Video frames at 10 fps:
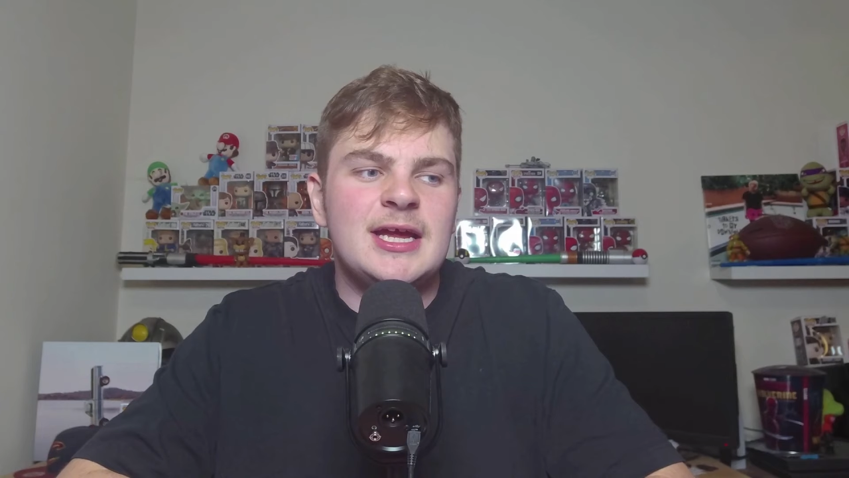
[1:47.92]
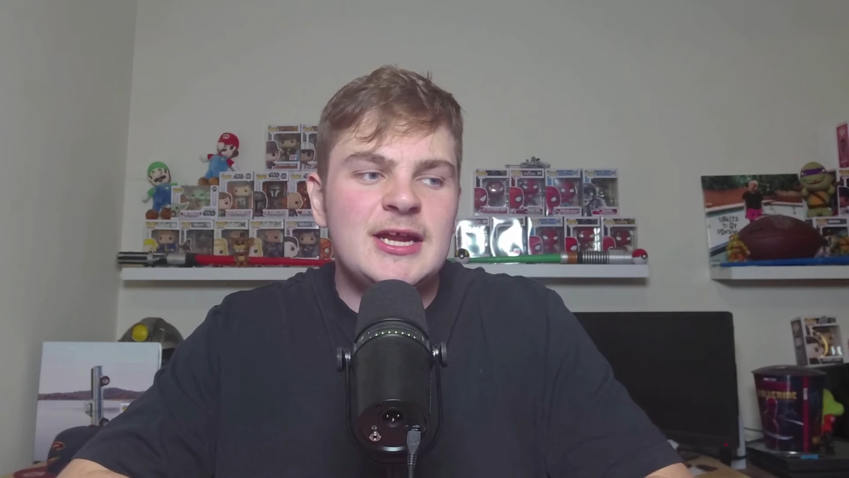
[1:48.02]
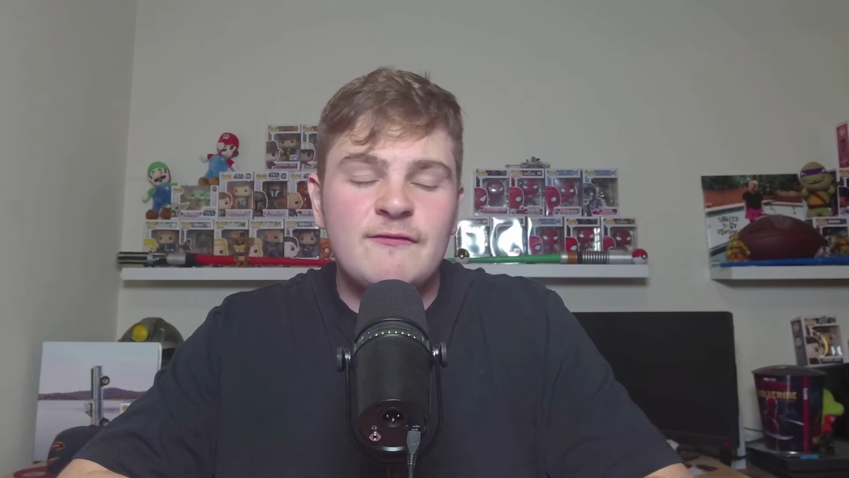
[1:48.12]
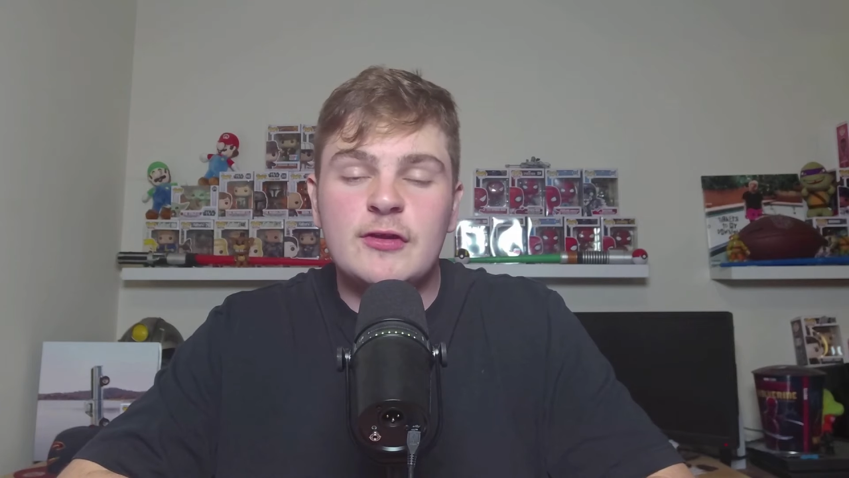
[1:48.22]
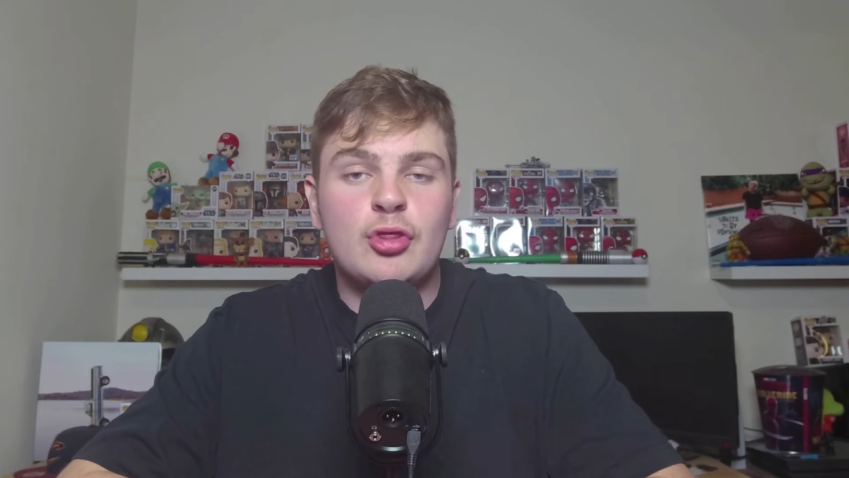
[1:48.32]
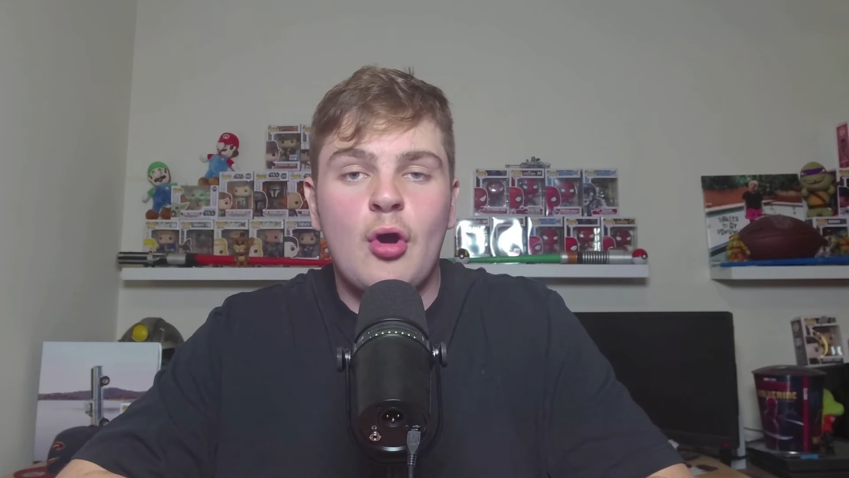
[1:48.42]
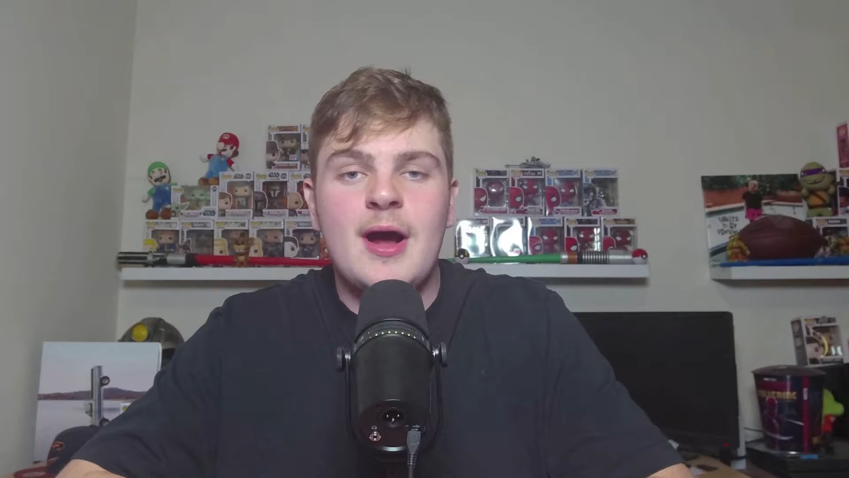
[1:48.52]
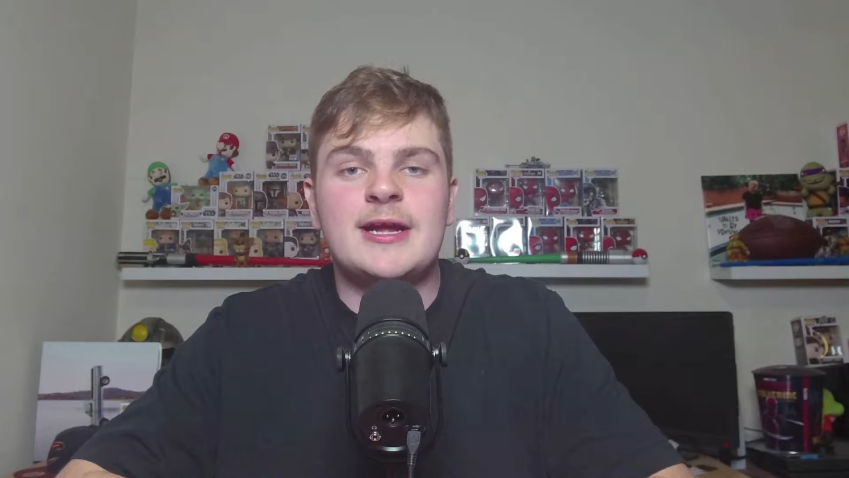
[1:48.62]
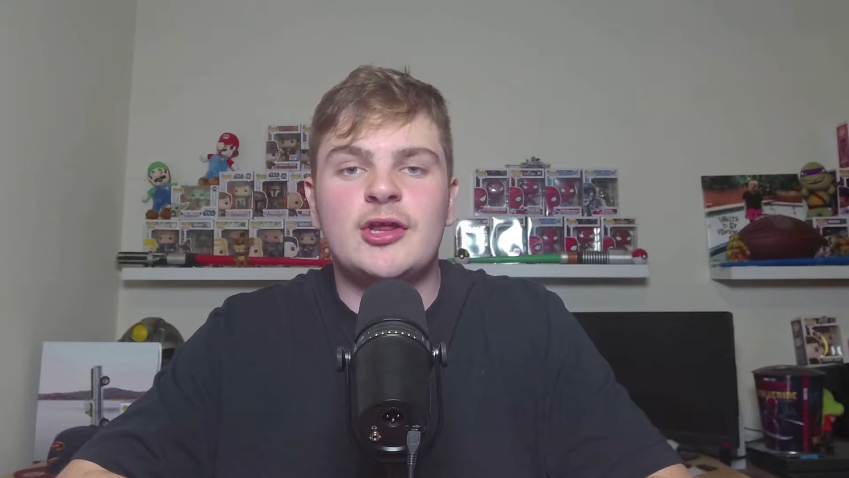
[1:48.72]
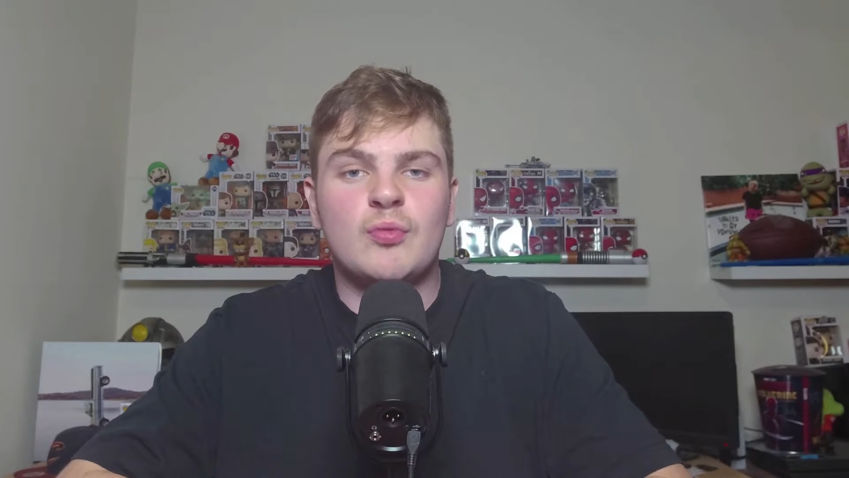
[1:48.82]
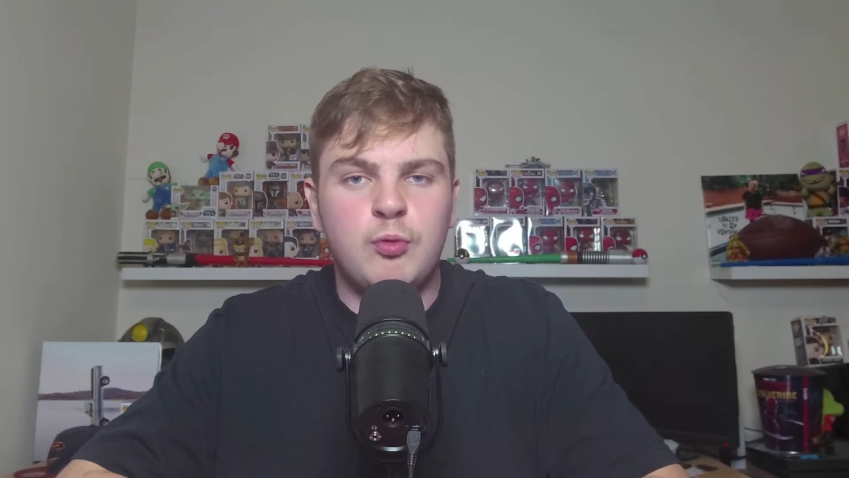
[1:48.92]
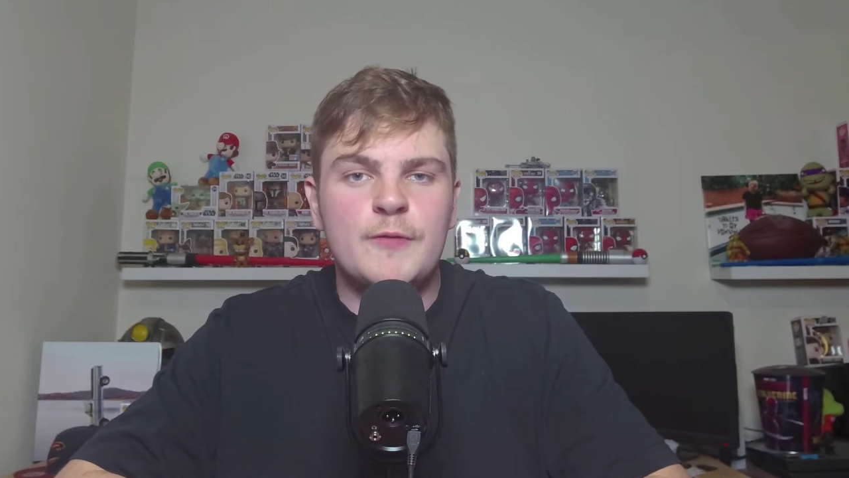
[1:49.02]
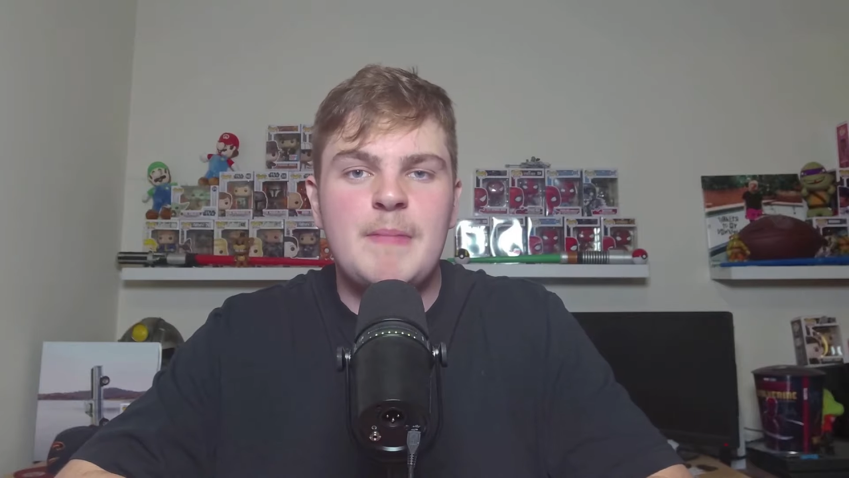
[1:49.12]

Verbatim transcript: if the Tigers would